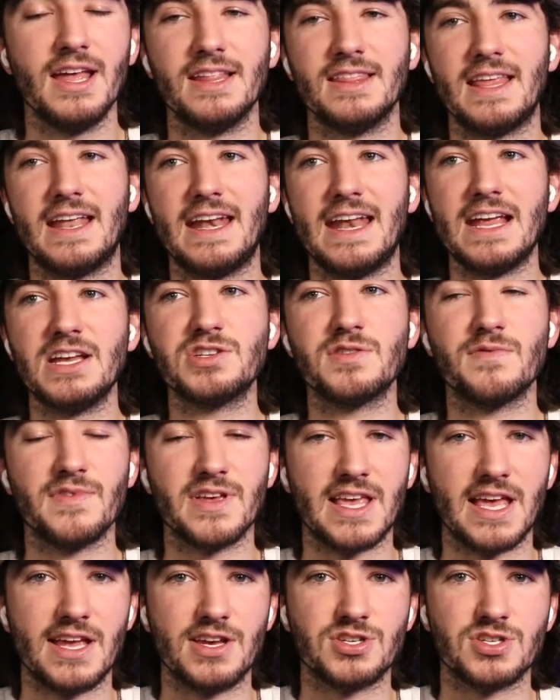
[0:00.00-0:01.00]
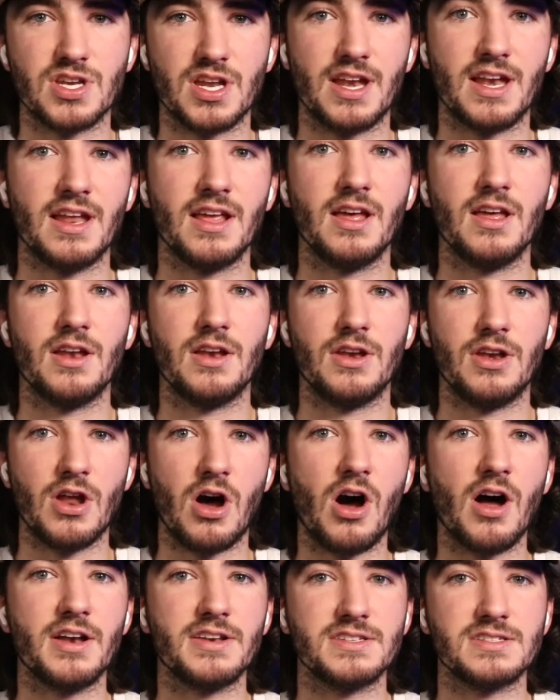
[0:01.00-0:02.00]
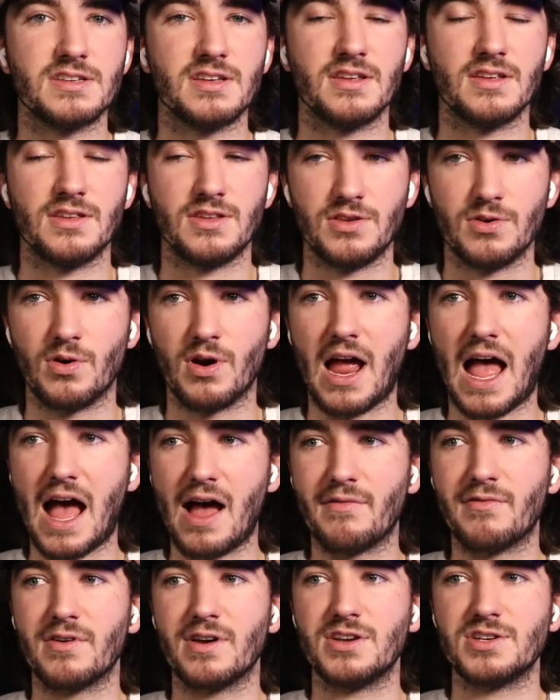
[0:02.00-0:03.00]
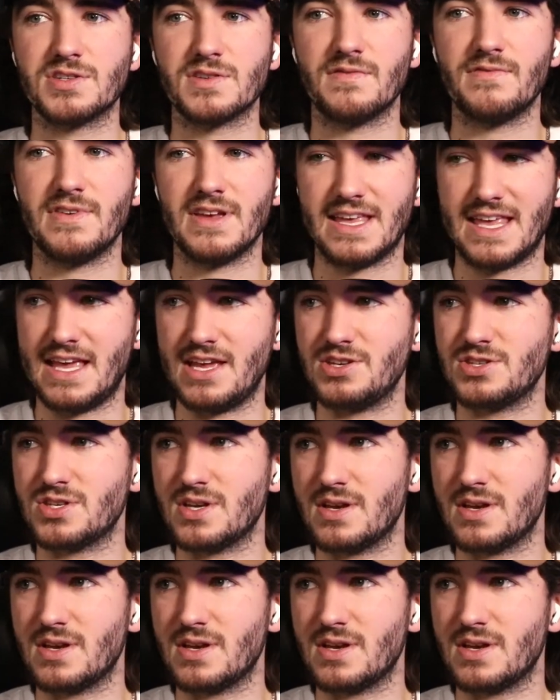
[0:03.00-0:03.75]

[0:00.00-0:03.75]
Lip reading: The Nation Vacation, not your average vacation.